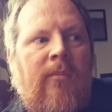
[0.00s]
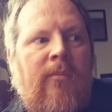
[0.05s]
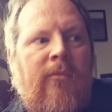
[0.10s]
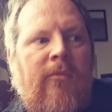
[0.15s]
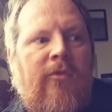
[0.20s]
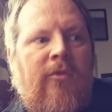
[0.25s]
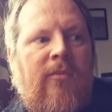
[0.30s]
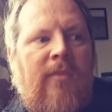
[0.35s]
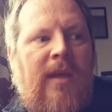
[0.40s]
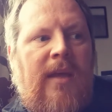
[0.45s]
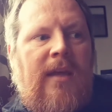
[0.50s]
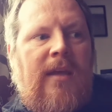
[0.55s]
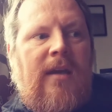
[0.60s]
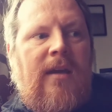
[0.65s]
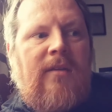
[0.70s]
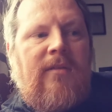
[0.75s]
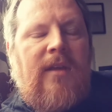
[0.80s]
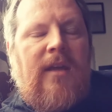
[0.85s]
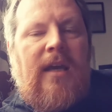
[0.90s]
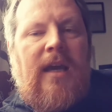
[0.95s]
For me,
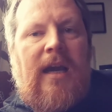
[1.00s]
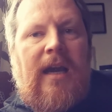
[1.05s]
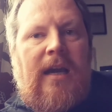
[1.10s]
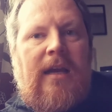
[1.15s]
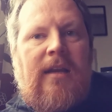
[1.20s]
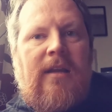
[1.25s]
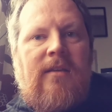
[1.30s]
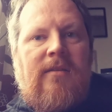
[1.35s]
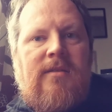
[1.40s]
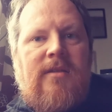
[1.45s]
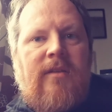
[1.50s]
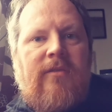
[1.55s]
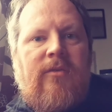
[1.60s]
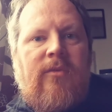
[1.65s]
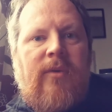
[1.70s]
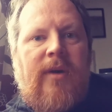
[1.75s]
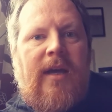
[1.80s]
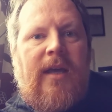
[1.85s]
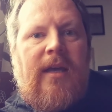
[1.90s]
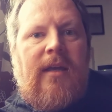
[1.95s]
I think hiding stuff
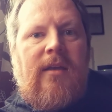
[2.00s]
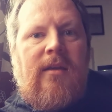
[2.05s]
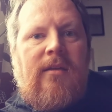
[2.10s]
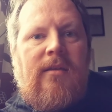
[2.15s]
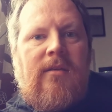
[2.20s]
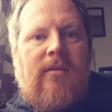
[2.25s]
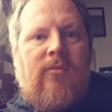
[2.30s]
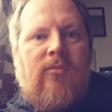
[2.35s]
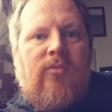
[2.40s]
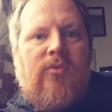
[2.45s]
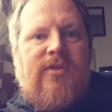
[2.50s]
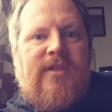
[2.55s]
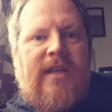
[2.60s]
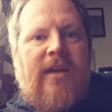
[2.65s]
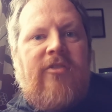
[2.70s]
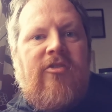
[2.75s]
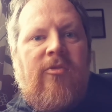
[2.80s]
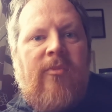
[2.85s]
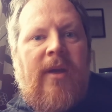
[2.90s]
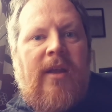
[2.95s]
away was
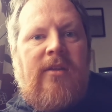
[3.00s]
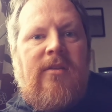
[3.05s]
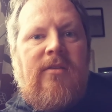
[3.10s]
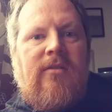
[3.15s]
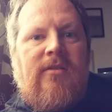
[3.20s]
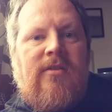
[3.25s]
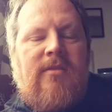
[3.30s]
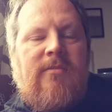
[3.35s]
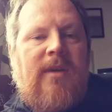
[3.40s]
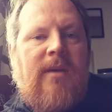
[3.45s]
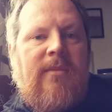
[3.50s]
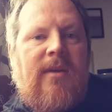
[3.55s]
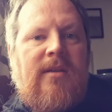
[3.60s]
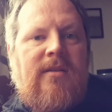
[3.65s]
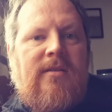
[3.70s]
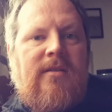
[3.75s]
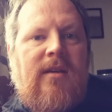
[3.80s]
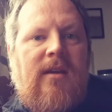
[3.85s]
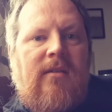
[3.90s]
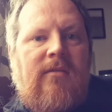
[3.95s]
detrimental to my
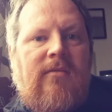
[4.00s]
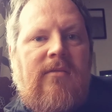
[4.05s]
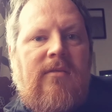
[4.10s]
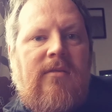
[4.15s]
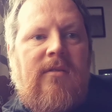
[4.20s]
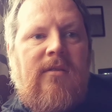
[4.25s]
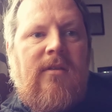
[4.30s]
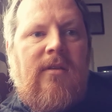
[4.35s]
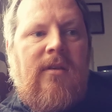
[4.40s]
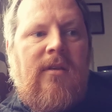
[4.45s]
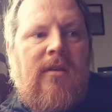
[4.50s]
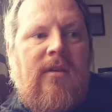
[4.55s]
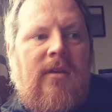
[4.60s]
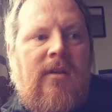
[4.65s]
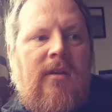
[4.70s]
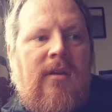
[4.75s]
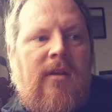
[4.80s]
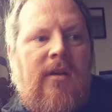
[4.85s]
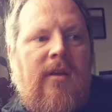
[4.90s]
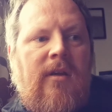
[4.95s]
mental health.
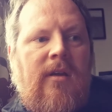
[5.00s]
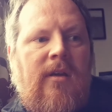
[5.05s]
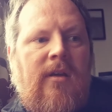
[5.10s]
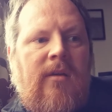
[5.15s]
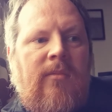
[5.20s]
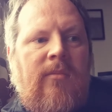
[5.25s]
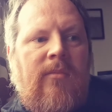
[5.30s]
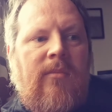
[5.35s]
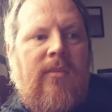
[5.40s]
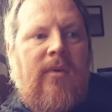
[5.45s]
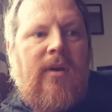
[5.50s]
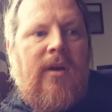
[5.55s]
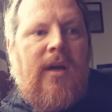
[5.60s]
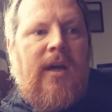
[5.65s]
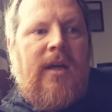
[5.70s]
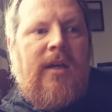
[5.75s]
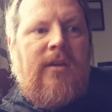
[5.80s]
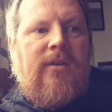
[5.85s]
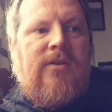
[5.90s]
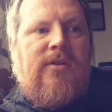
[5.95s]

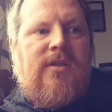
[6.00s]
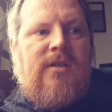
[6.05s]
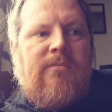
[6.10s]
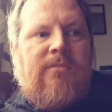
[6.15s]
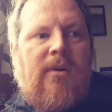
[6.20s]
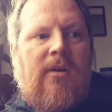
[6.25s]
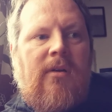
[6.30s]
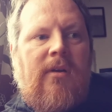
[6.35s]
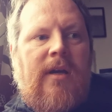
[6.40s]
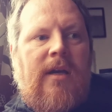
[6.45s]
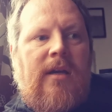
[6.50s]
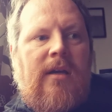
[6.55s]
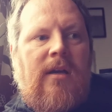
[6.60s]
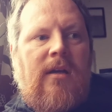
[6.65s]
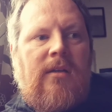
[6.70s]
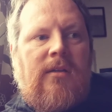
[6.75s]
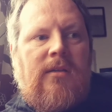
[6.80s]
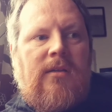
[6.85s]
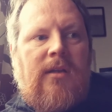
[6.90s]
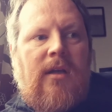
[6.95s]
I used to bury
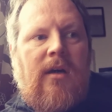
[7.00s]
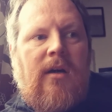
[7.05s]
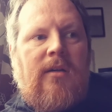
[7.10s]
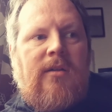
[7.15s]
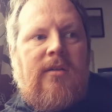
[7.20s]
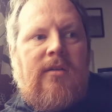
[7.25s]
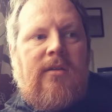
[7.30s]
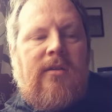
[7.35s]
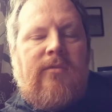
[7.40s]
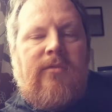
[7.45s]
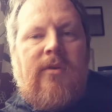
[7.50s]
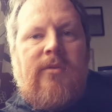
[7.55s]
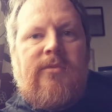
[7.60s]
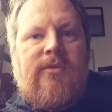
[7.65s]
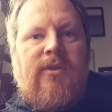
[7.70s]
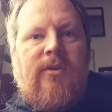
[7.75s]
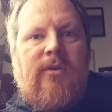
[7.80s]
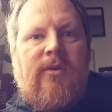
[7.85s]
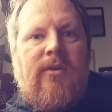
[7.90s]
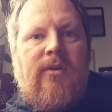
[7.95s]
a lot of what
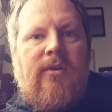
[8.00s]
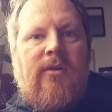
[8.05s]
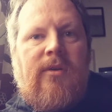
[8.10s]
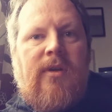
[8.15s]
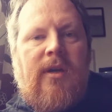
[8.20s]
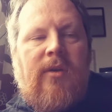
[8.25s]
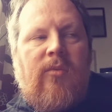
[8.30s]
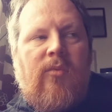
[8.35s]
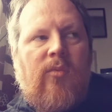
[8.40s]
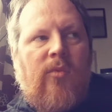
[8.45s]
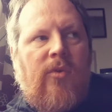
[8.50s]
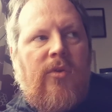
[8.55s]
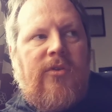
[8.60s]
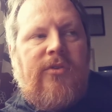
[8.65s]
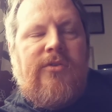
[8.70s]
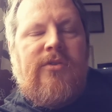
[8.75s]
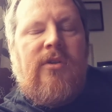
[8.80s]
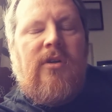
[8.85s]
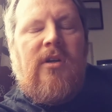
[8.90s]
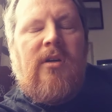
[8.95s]
was going on. I
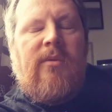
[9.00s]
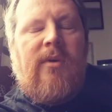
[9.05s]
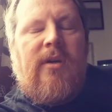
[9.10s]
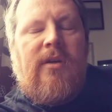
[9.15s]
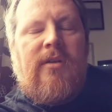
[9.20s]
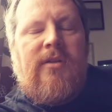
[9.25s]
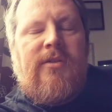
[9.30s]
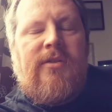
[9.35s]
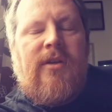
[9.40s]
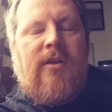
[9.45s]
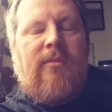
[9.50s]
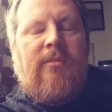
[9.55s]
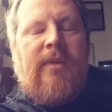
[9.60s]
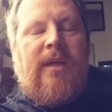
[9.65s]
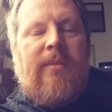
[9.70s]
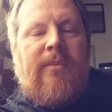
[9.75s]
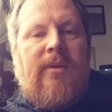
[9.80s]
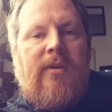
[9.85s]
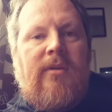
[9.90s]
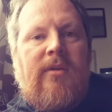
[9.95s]
wouldn't talk about it to certain
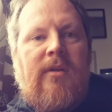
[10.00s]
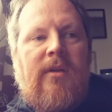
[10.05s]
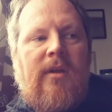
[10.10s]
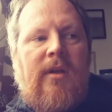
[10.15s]
people.